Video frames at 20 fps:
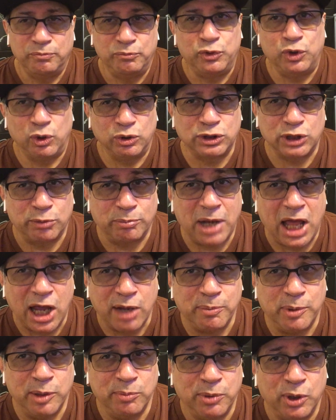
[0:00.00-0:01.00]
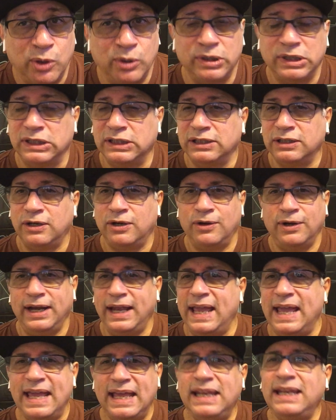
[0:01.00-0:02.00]
those are black people,
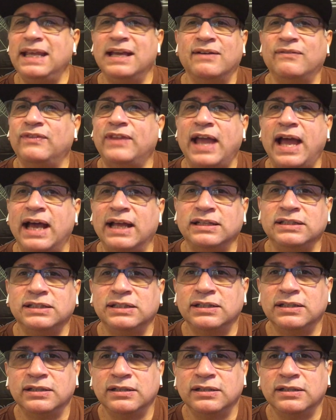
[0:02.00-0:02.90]
or any of that,